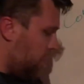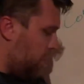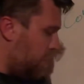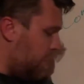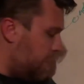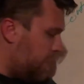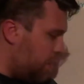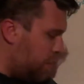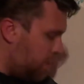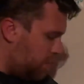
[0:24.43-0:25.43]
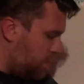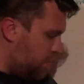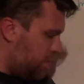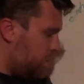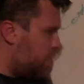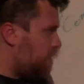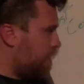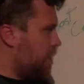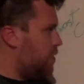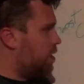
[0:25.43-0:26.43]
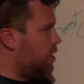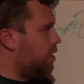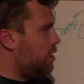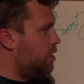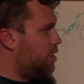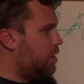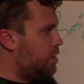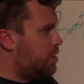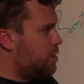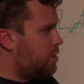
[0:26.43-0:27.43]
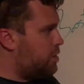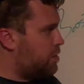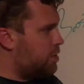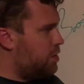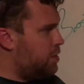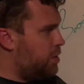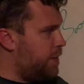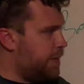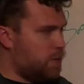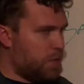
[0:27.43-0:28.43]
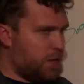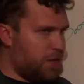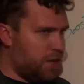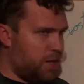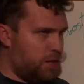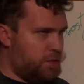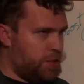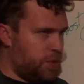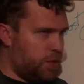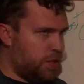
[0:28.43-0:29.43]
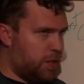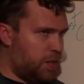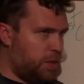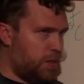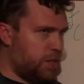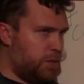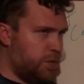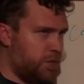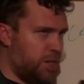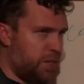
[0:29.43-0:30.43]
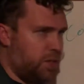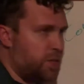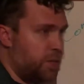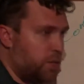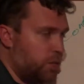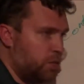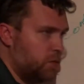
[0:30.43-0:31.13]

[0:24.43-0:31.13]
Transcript: The second thing is now we're gonna do exactly what I told you not to do,